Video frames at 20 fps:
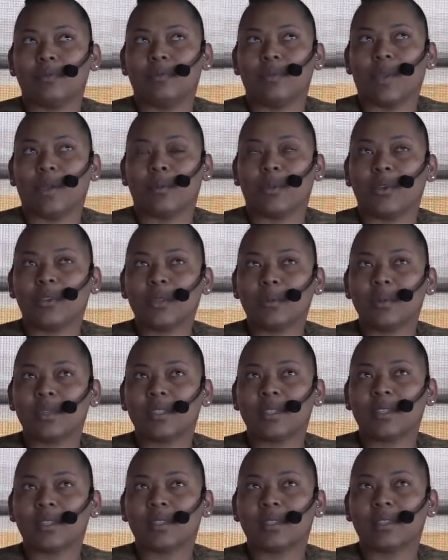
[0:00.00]
about to be
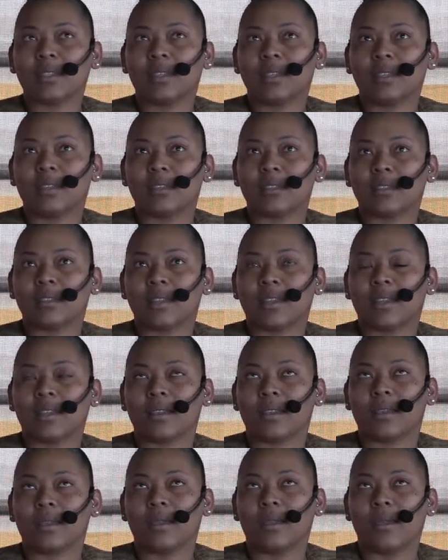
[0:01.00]
16 this
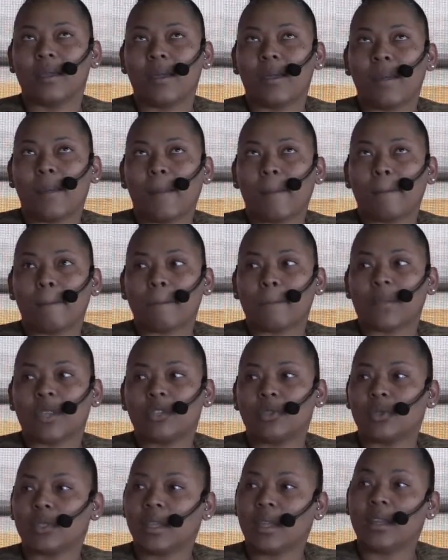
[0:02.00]
year.
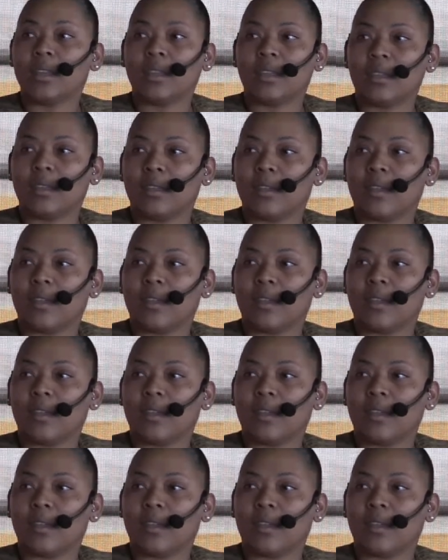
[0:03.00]
So 10 years.